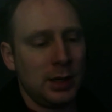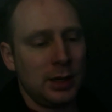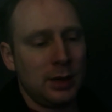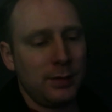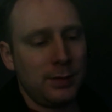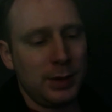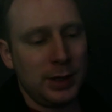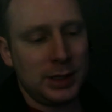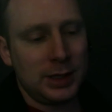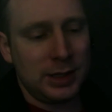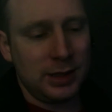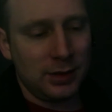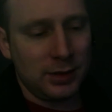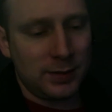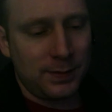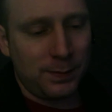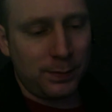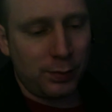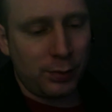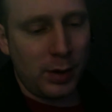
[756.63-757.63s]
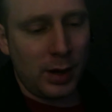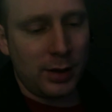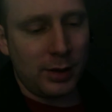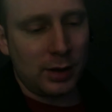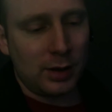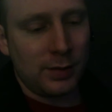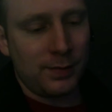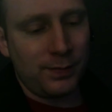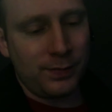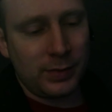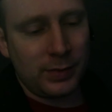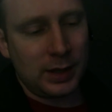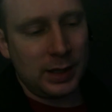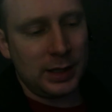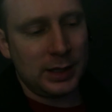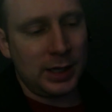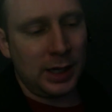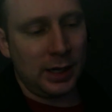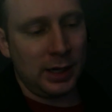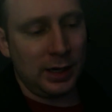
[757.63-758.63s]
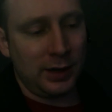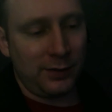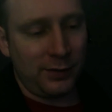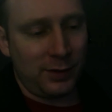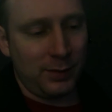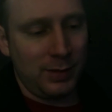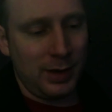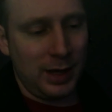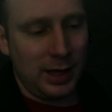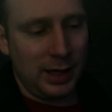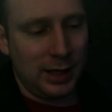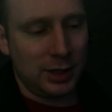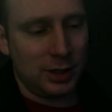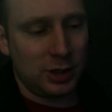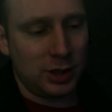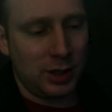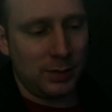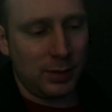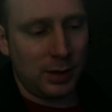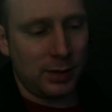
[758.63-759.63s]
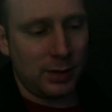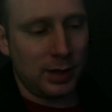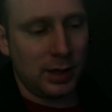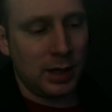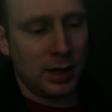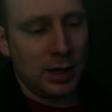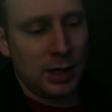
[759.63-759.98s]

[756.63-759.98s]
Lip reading: Bestial's brother? He's hunting for me, she murmured.